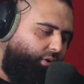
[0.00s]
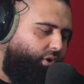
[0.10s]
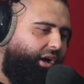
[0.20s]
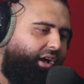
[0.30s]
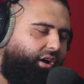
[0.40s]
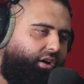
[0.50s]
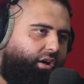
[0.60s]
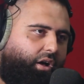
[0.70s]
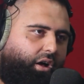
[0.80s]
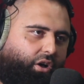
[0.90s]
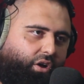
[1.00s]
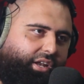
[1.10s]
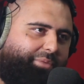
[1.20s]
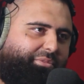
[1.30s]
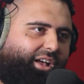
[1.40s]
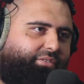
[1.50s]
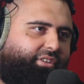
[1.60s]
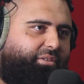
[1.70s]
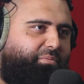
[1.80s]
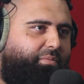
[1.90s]
Well, I got named
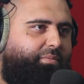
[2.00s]
after him.